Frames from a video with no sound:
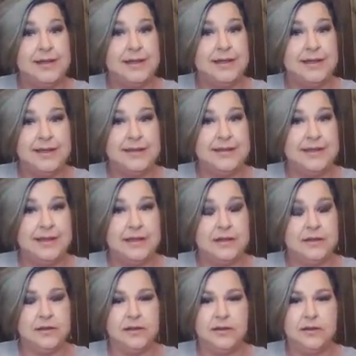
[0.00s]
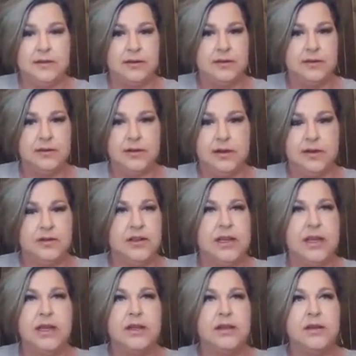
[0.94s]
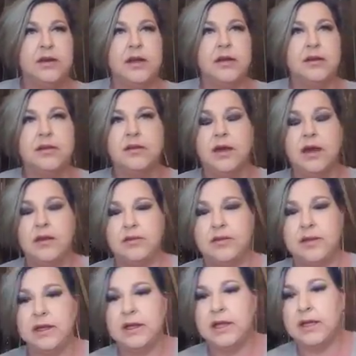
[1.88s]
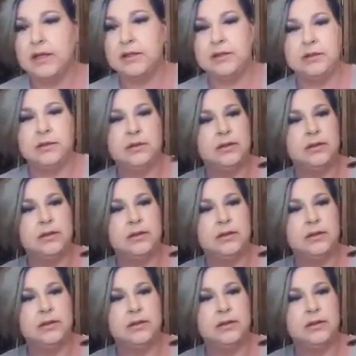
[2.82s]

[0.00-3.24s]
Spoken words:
That's it. Because good gosh, I can't let her out of the house like that.